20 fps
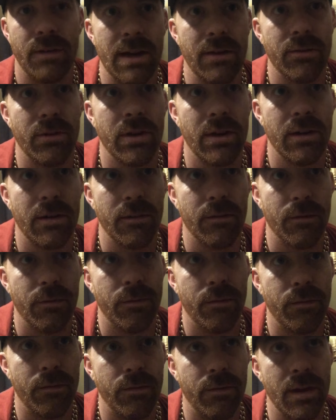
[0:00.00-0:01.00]
favorite,
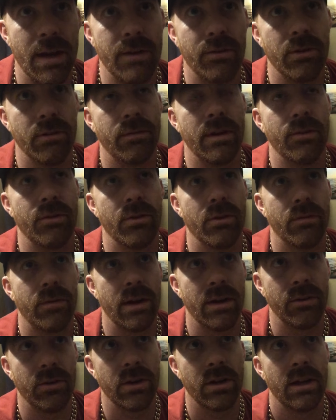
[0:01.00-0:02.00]
favorite, favorite,
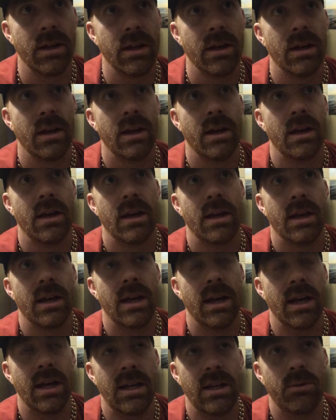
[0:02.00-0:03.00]
favorite.
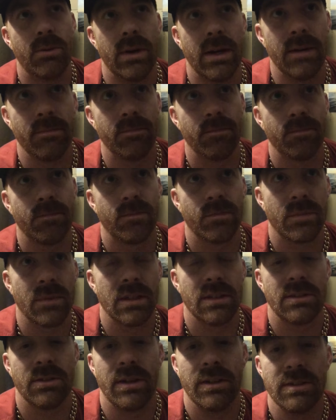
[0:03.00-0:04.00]
Anyway,
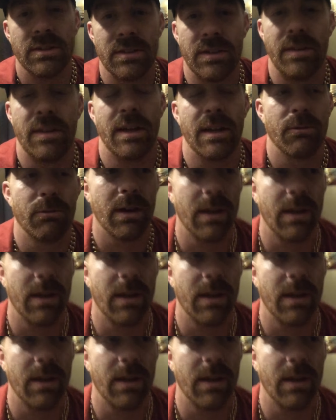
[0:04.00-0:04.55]
so here's the thing,